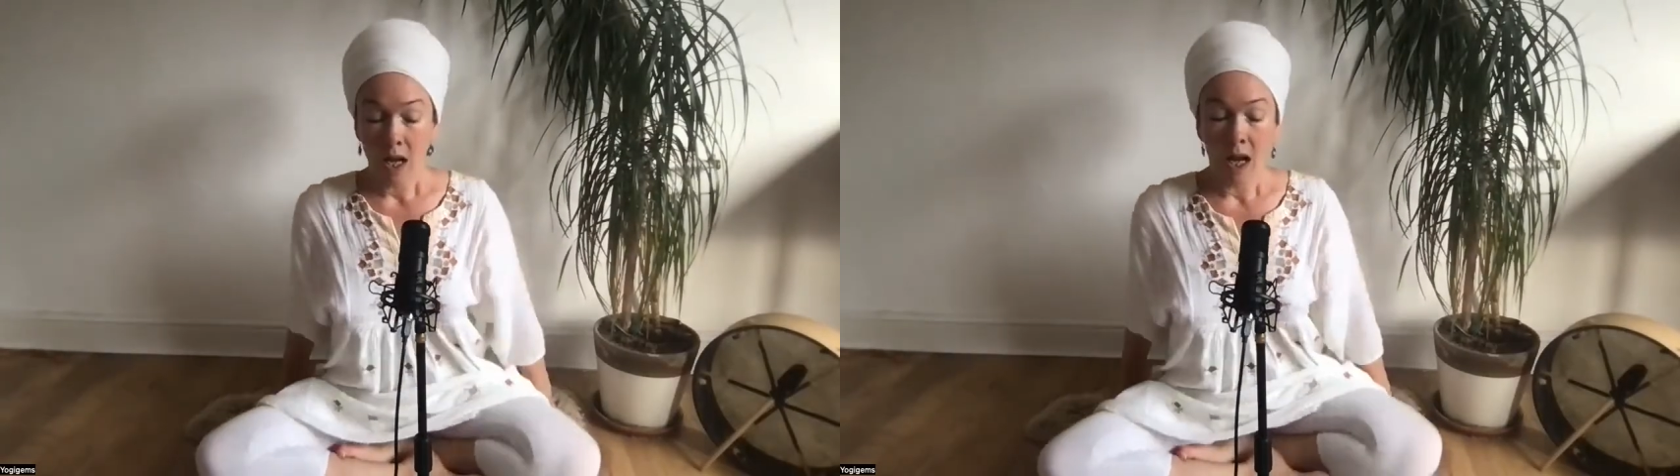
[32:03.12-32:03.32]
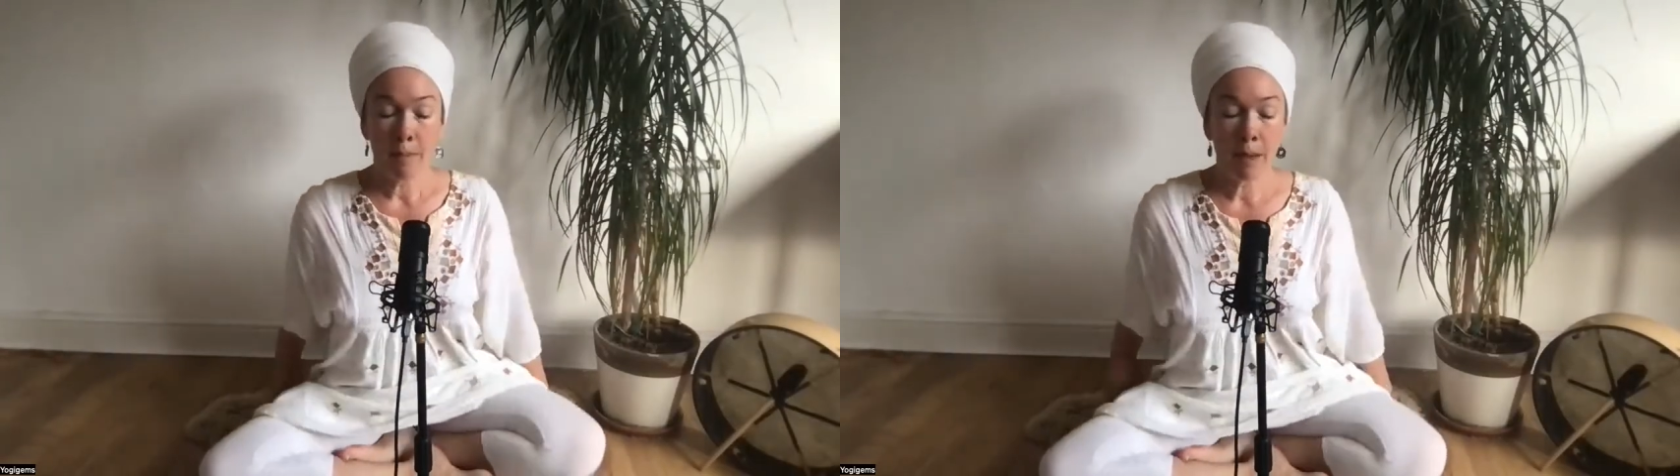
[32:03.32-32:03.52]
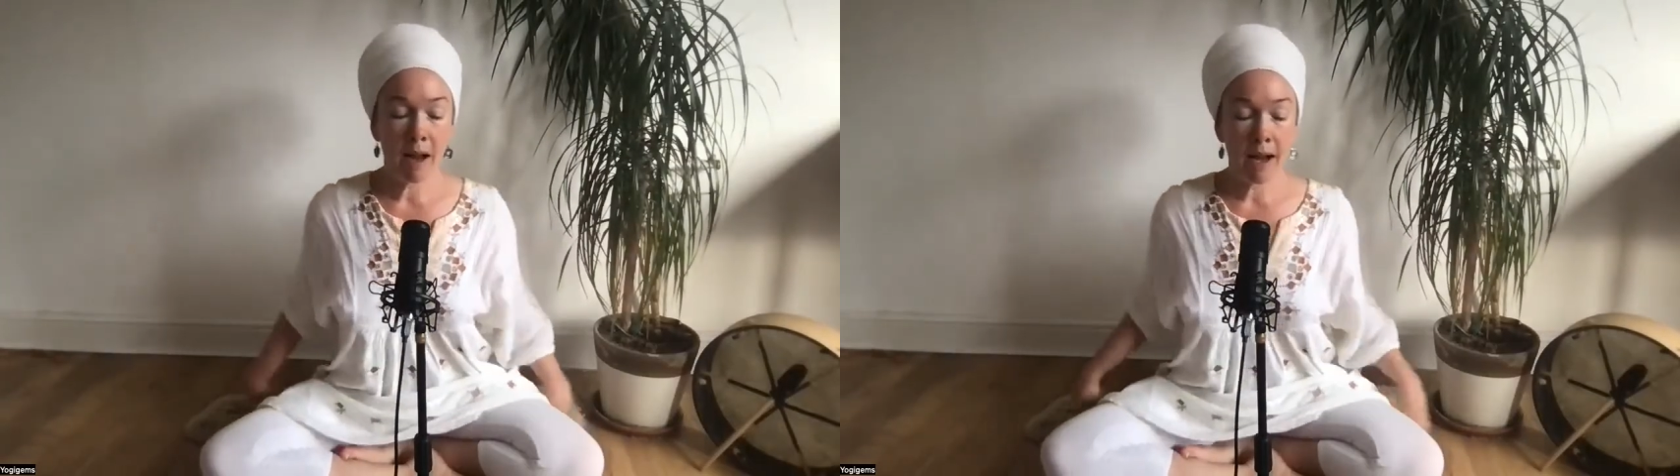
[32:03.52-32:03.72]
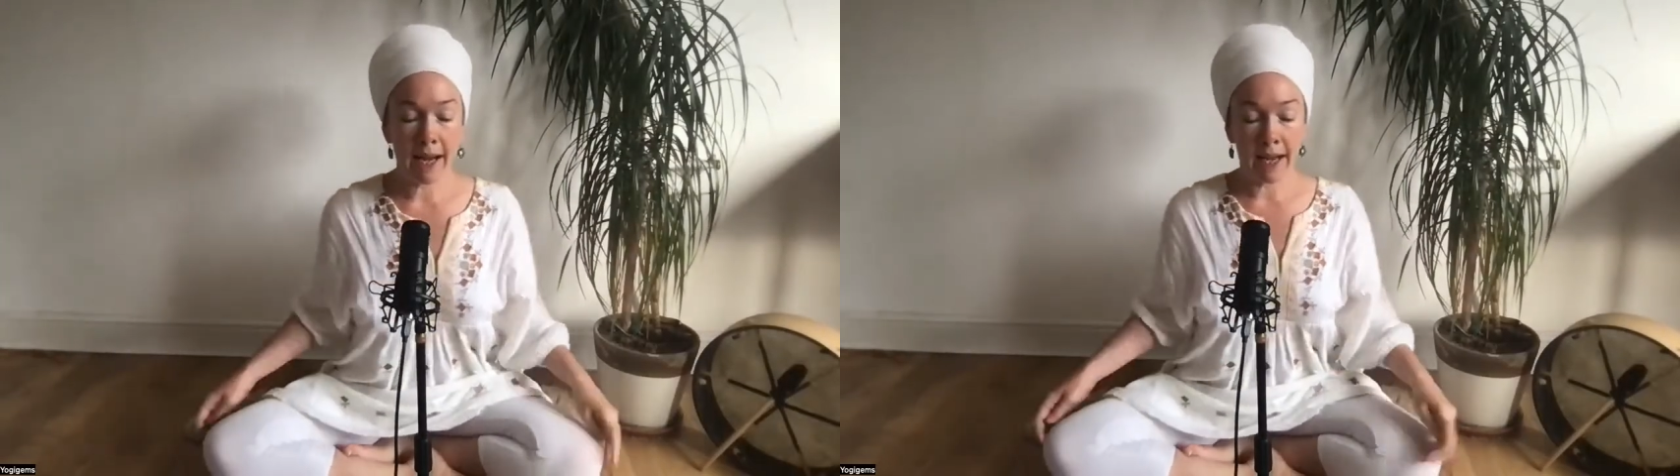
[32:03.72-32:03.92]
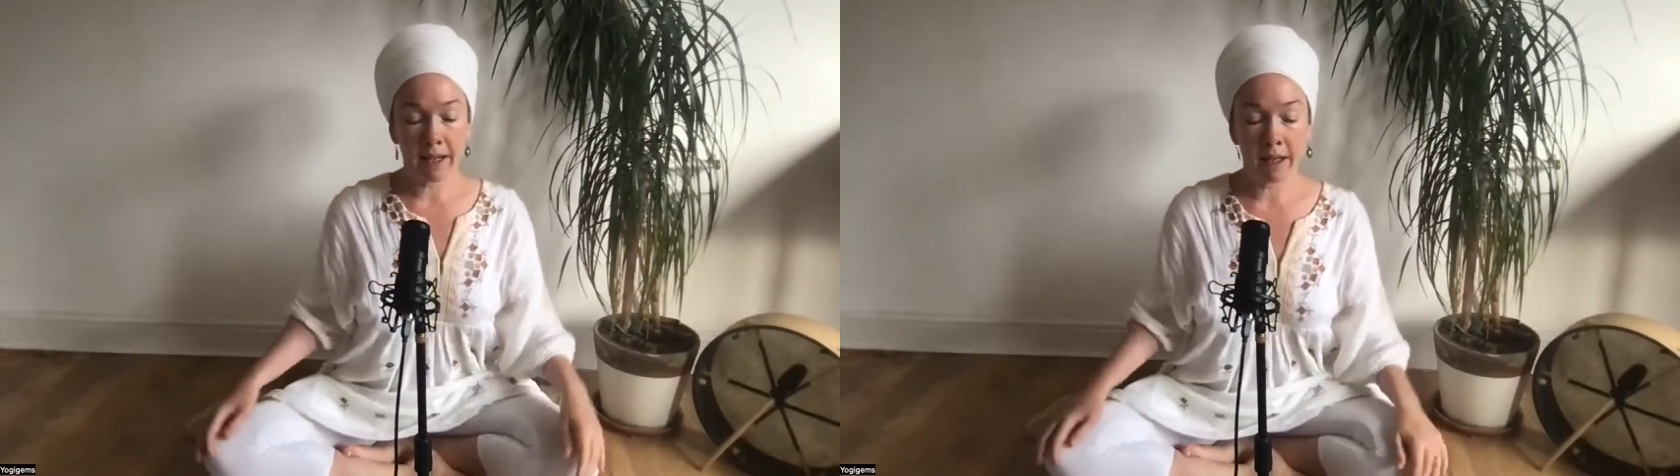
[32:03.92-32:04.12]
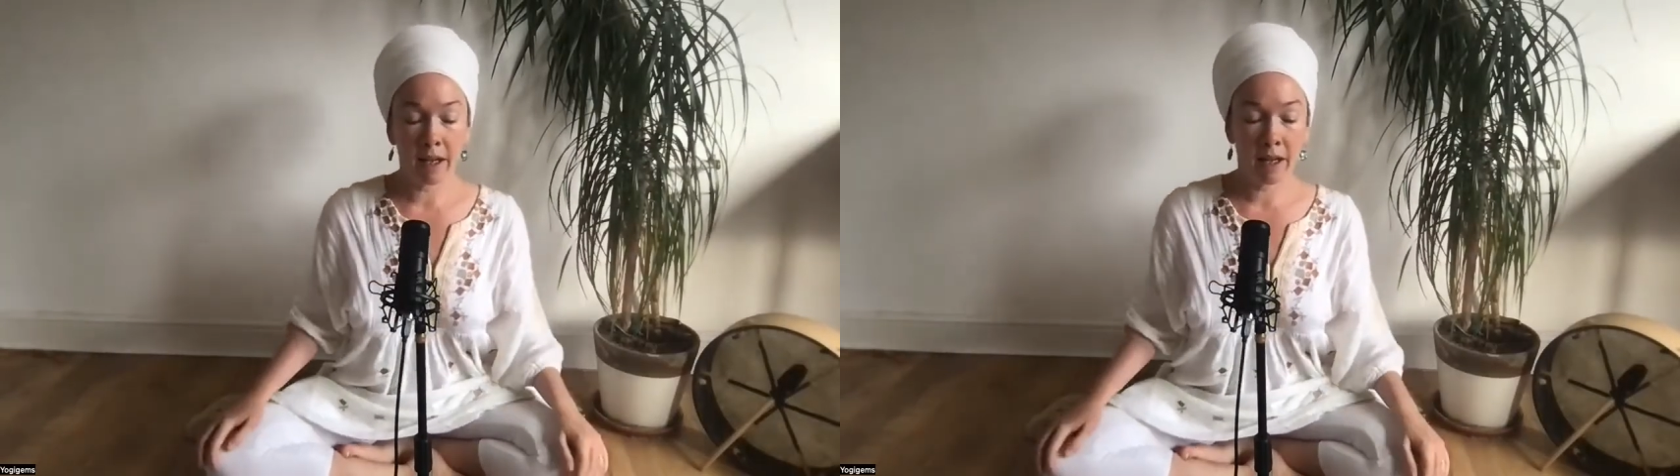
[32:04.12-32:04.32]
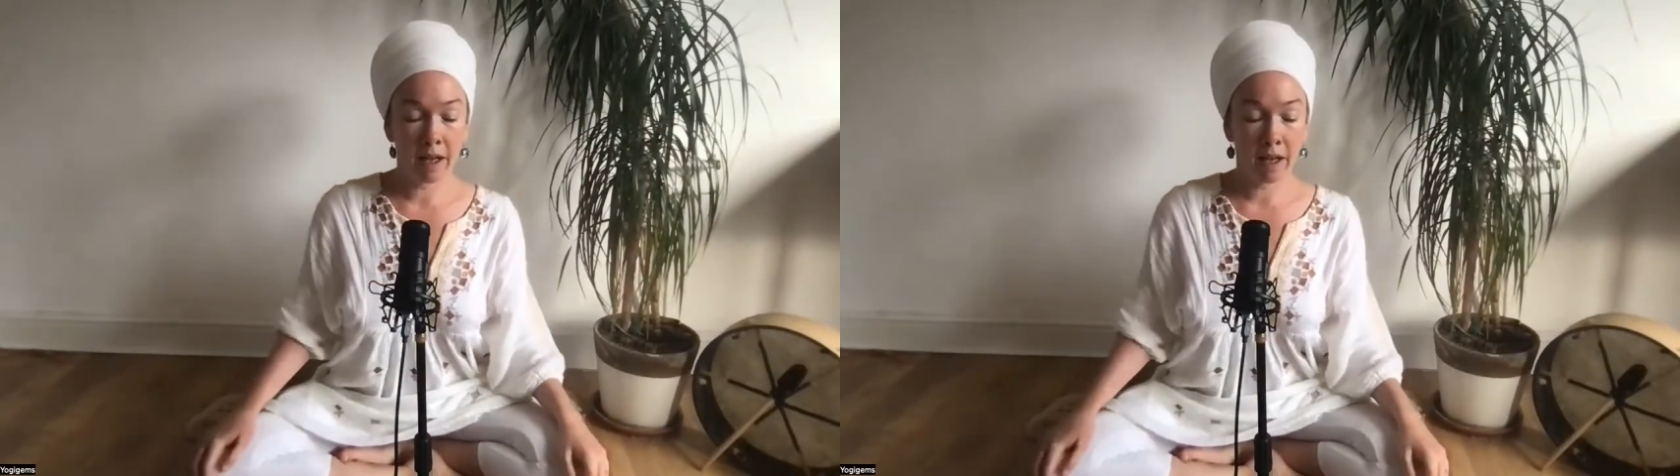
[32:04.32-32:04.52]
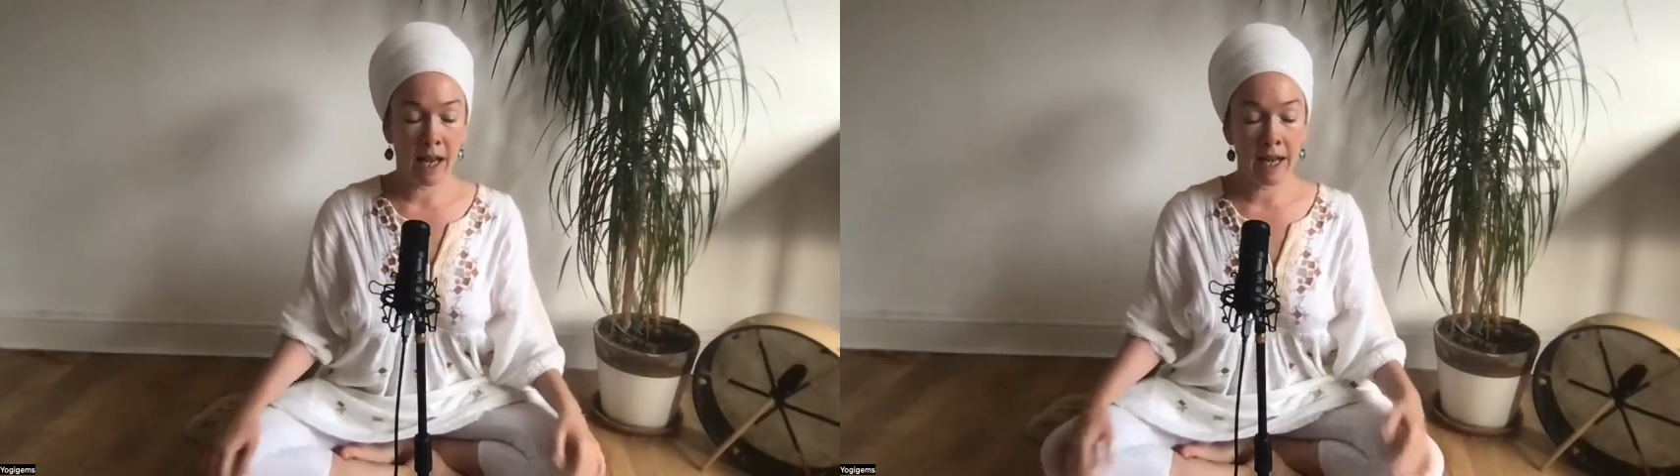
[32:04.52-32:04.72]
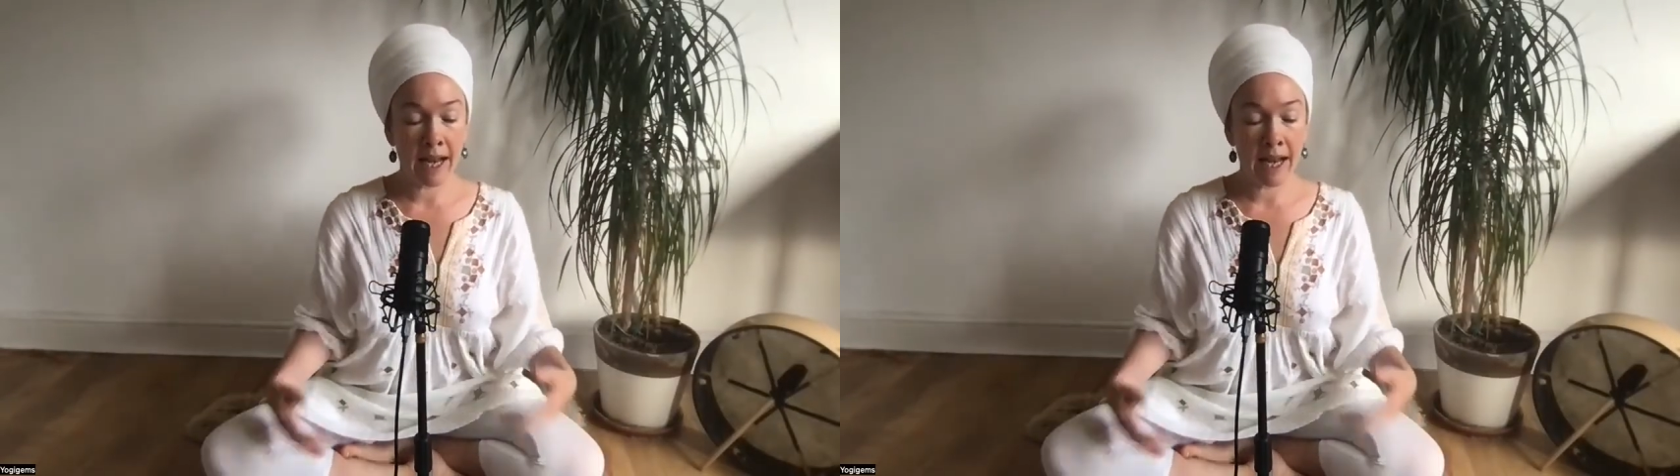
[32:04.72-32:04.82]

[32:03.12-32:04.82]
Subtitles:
applying a